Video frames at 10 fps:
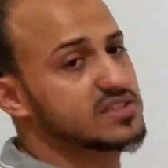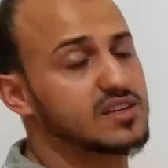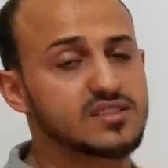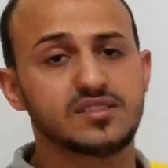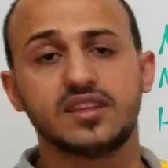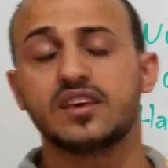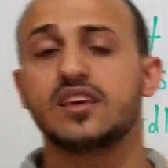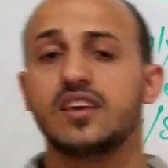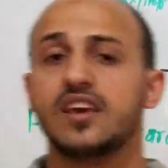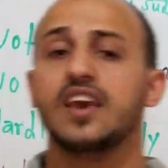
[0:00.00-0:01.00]
is
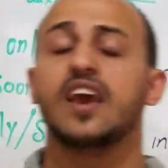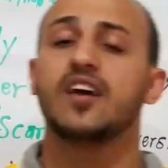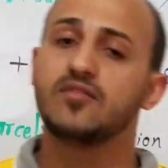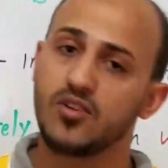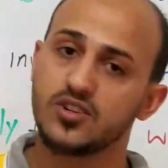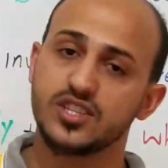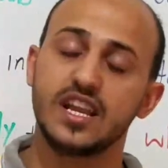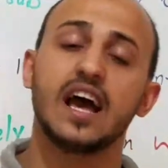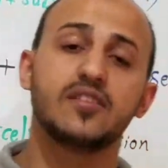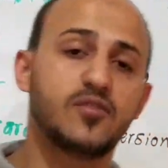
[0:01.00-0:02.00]
the inversion.
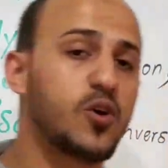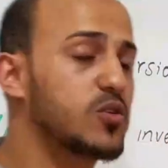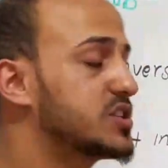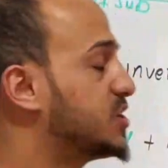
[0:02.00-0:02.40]
And of course,